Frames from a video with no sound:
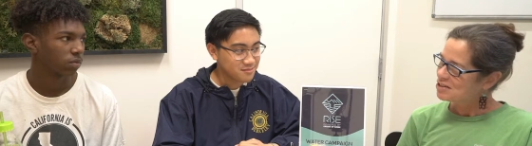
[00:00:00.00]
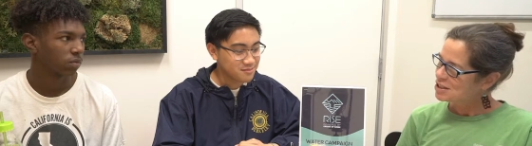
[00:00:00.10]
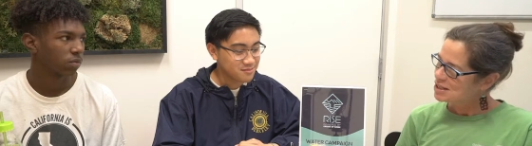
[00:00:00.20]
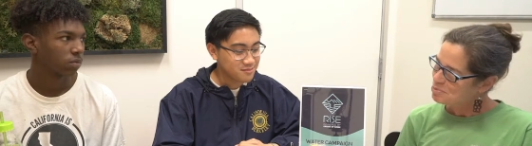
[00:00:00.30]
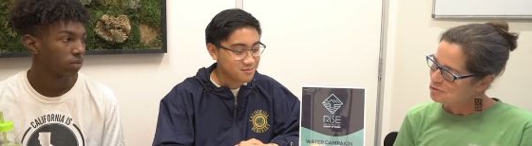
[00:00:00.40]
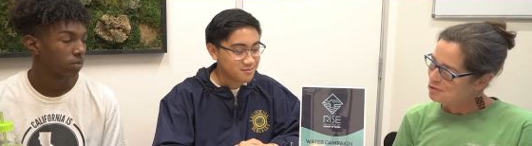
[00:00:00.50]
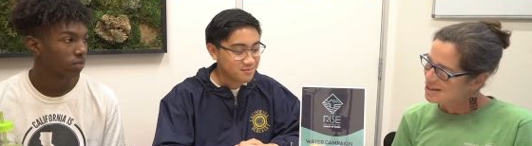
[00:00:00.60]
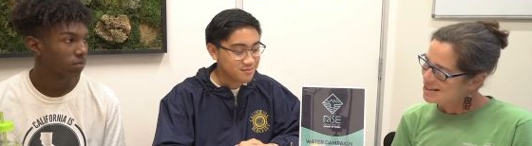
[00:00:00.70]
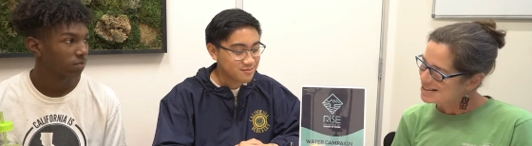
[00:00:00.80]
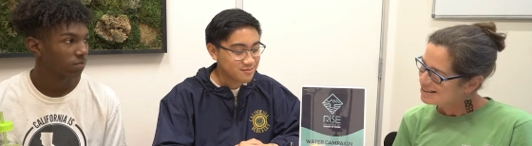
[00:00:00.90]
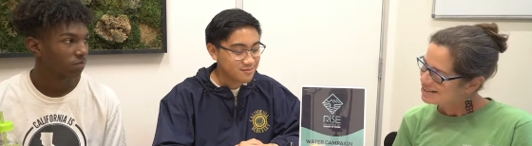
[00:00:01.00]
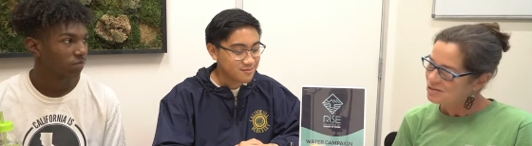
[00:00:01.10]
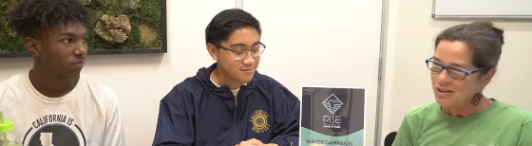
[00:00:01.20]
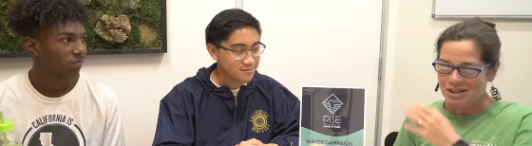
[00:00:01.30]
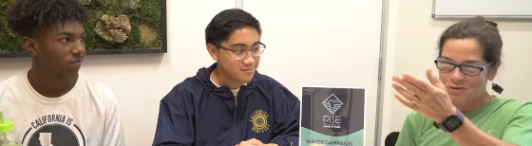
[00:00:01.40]
Speaker 1: tips for us on,
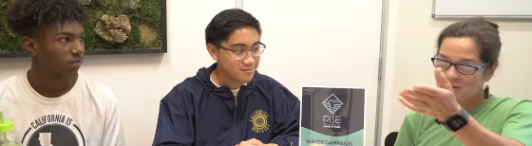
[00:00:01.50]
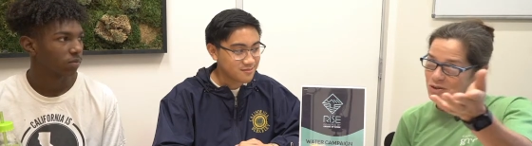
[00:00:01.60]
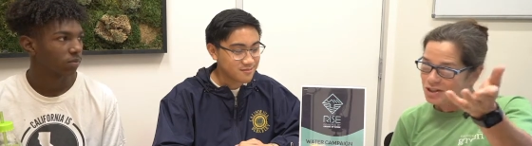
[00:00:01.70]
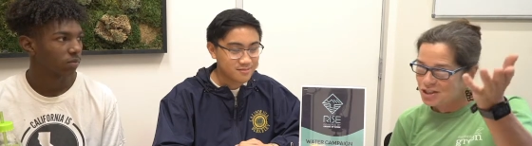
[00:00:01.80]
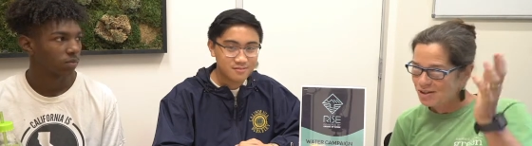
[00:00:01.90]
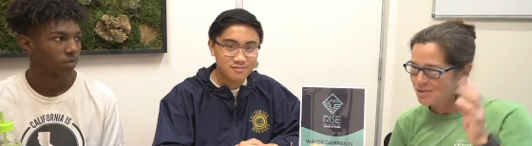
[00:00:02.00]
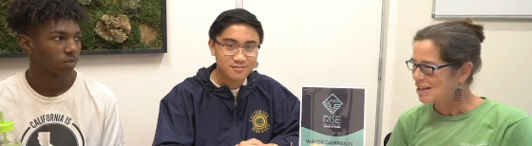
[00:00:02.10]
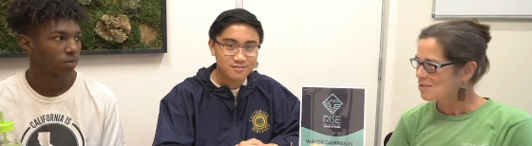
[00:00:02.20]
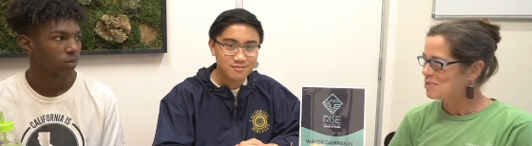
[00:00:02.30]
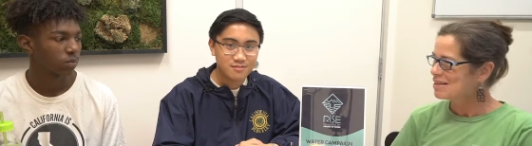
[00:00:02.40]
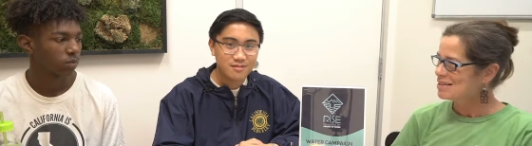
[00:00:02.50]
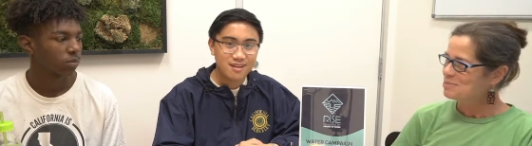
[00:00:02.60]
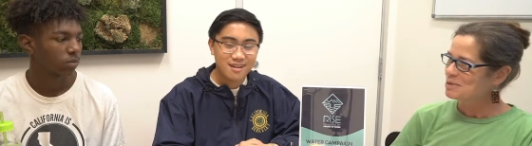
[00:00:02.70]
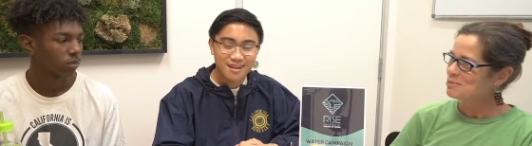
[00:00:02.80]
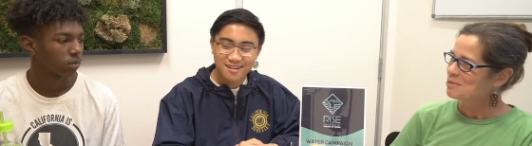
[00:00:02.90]
that you can share with campaign
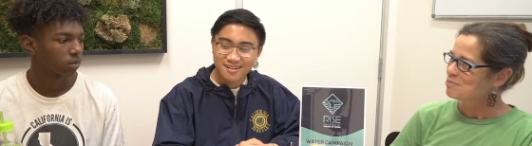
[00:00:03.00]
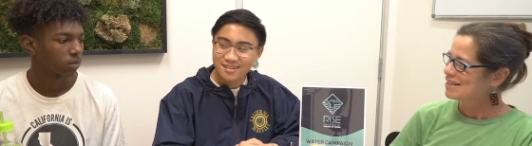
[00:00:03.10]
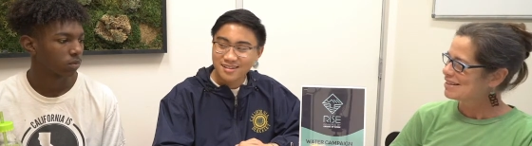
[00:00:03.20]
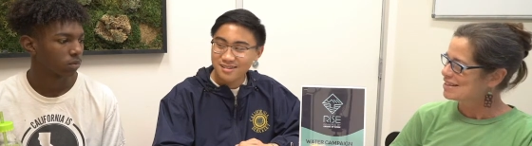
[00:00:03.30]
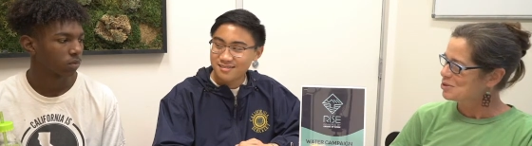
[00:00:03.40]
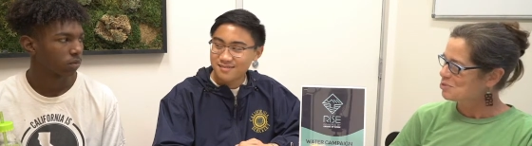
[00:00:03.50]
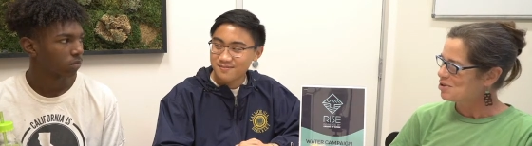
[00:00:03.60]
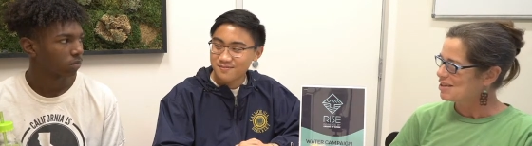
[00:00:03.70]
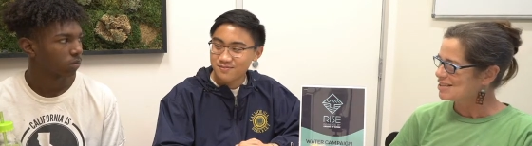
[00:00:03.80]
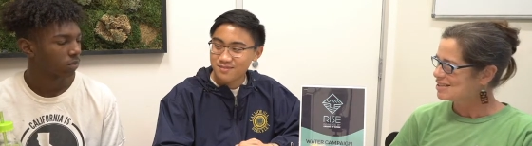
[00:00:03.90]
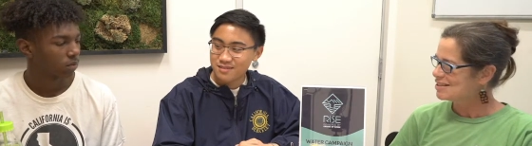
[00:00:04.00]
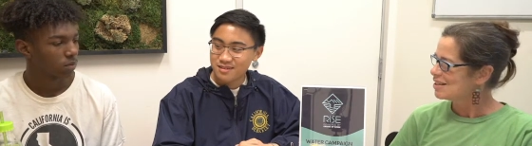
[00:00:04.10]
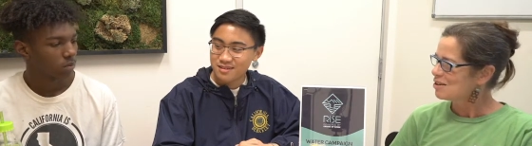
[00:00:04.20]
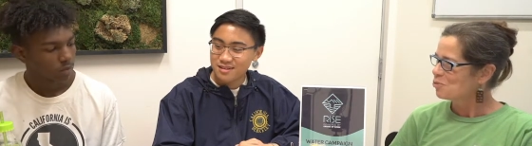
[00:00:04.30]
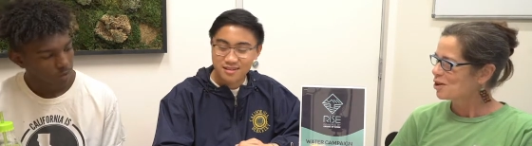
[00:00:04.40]
teams about making this whole process
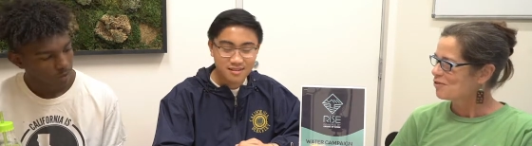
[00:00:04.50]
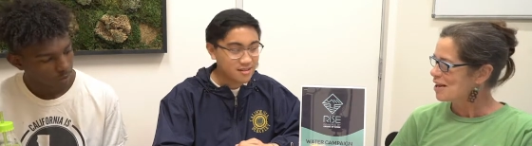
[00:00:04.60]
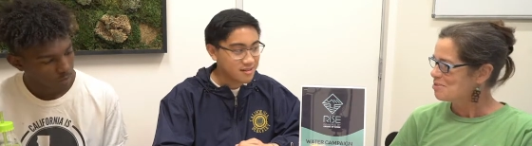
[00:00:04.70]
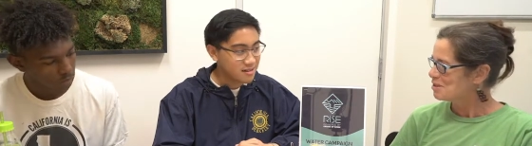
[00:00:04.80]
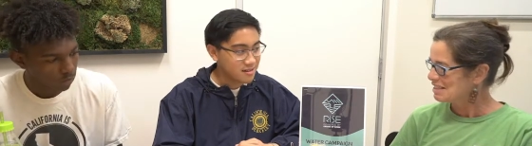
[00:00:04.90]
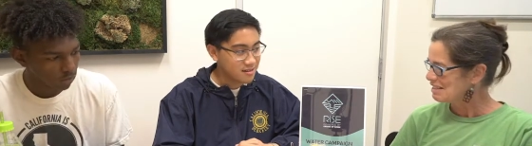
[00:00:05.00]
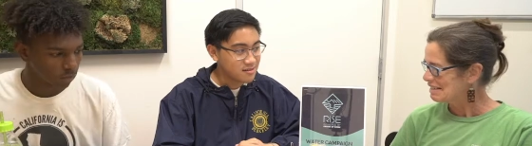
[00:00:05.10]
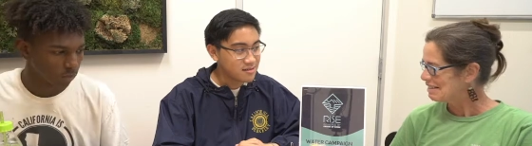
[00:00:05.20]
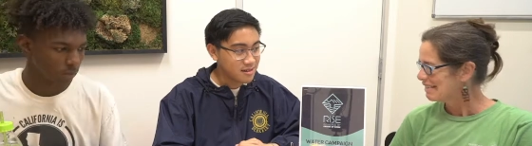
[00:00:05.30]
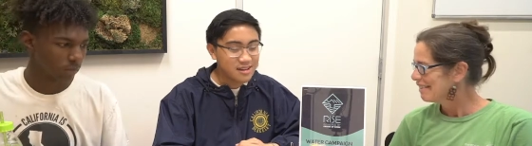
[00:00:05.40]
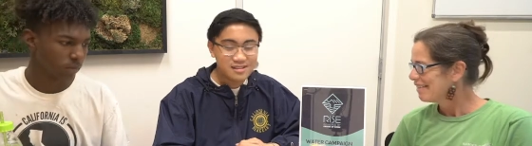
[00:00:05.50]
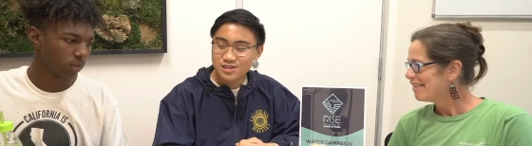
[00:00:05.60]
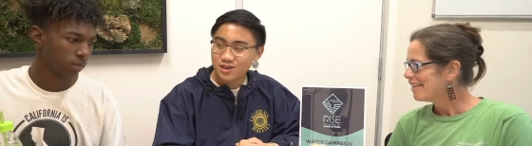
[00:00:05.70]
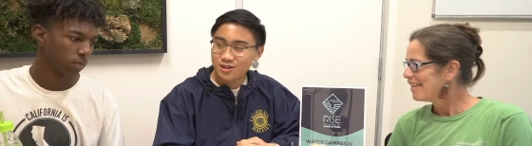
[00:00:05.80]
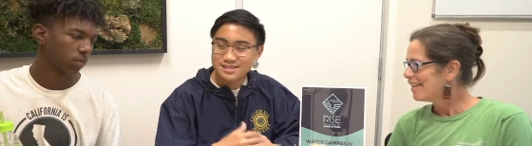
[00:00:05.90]
work fabulously?
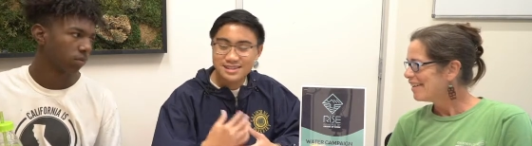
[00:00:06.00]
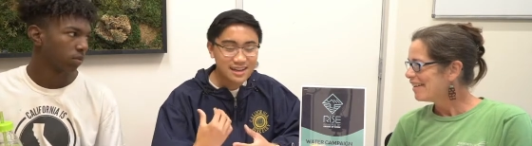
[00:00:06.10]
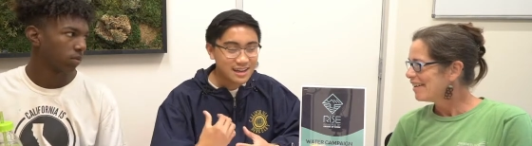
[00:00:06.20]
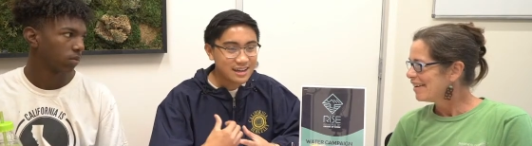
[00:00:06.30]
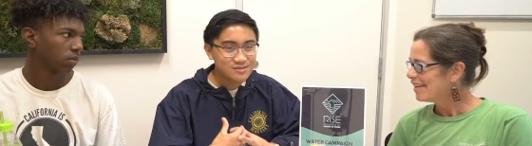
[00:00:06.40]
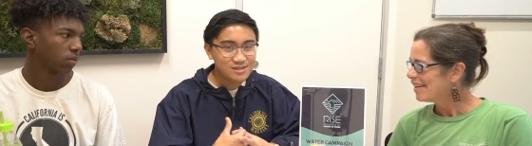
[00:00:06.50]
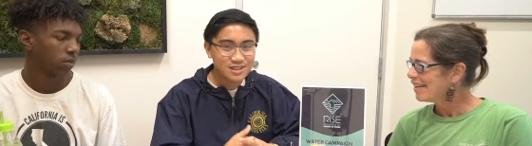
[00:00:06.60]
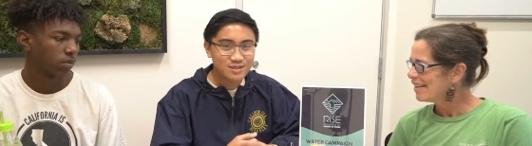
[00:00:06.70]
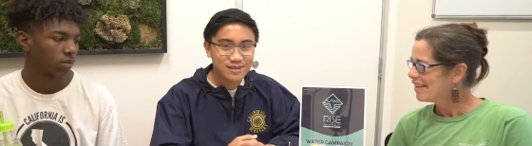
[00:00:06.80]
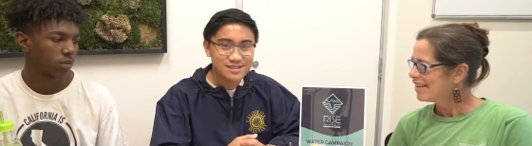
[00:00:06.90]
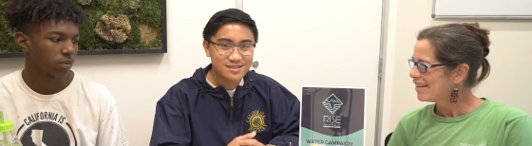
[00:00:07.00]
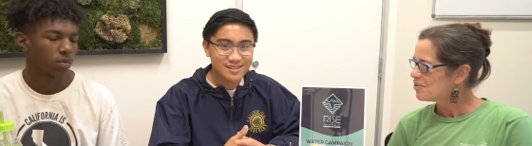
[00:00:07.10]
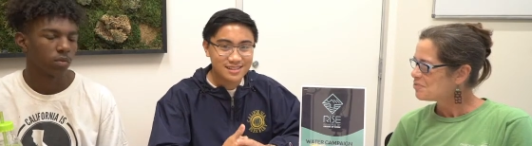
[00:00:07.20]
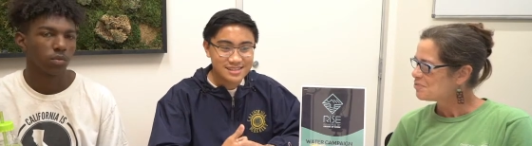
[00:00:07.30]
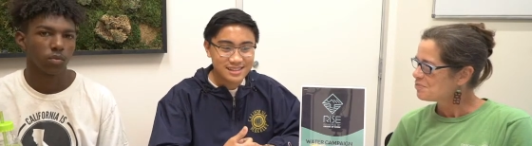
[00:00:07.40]
Speaker 2: So Isaiah kind of touched base on
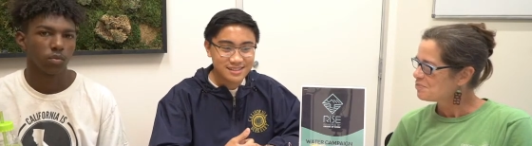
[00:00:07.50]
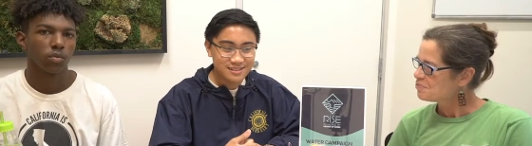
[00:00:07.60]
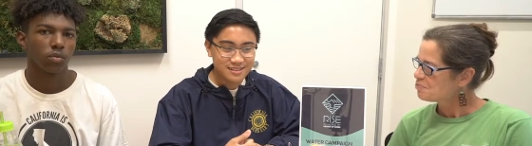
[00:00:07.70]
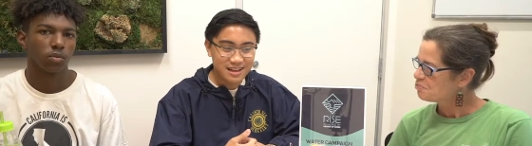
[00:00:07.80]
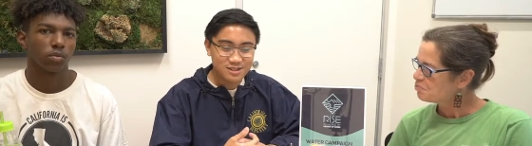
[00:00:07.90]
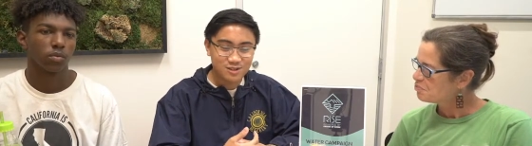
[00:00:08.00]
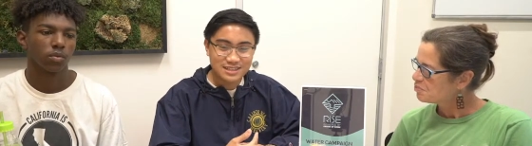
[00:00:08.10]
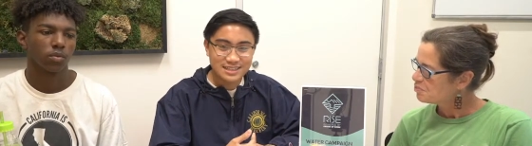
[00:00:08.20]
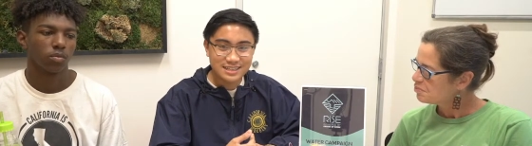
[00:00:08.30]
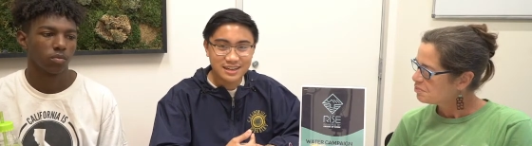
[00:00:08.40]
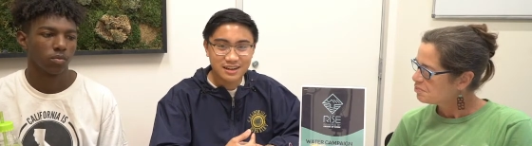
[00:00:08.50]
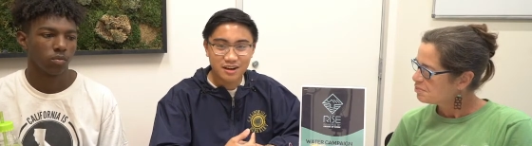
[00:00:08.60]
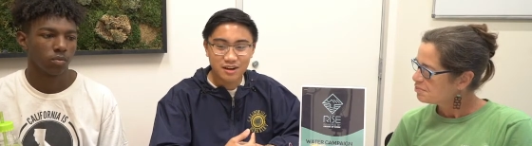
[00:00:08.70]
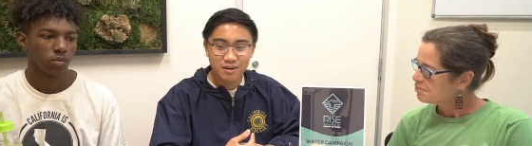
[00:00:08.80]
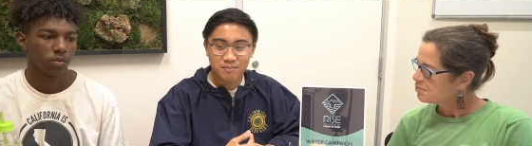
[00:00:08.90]
this in the last question.
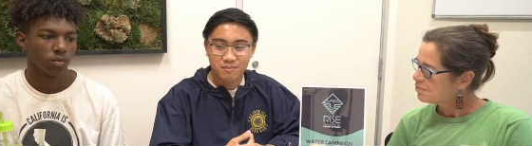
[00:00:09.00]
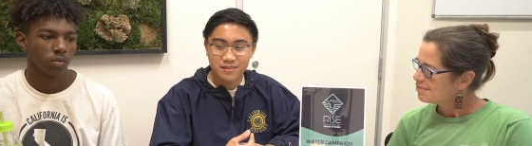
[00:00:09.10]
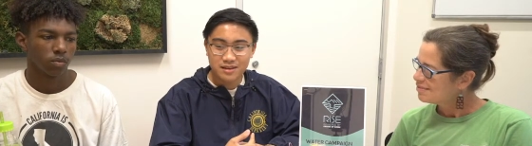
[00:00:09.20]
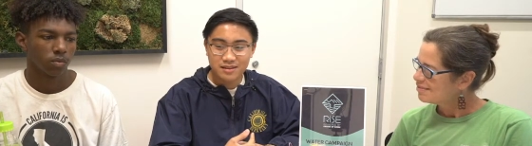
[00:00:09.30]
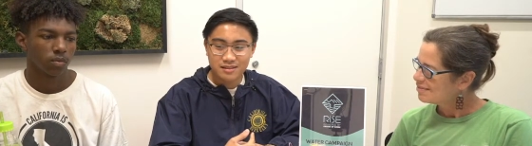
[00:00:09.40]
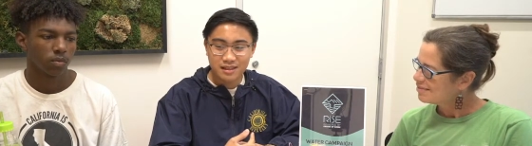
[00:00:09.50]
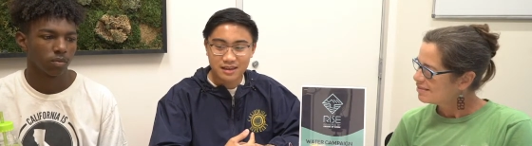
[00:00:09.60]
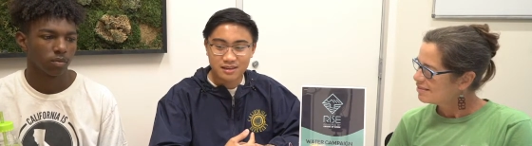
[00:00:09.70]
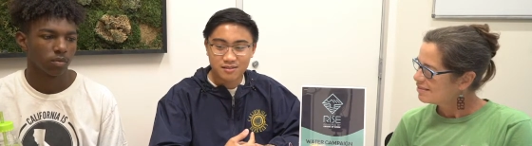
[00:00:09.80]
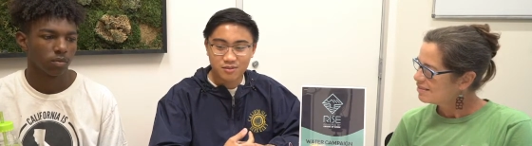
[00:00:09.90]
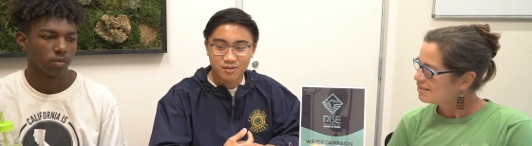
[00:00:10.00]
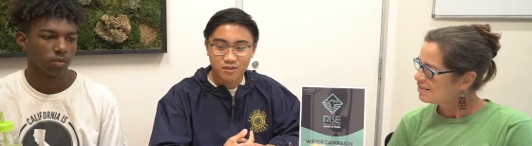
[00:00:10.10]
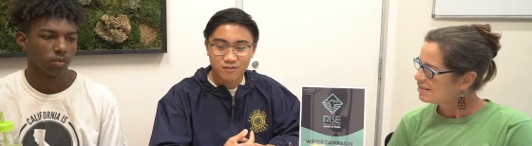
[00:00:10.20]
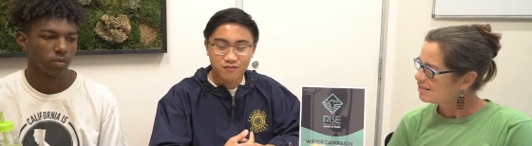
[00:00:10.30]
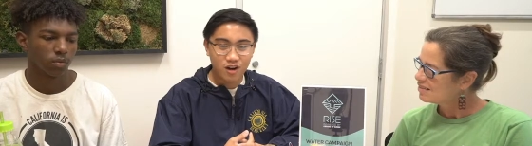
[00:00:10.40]
Um, like
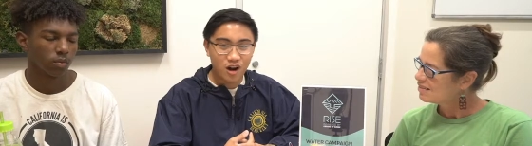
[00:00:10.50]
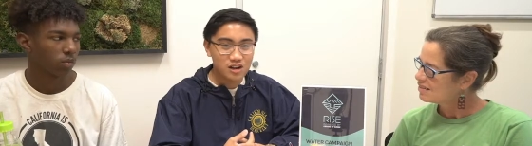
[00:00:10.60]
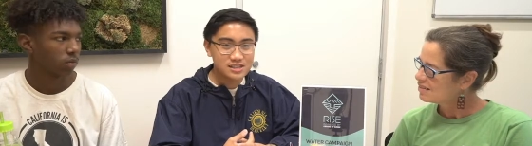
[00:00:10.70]
for our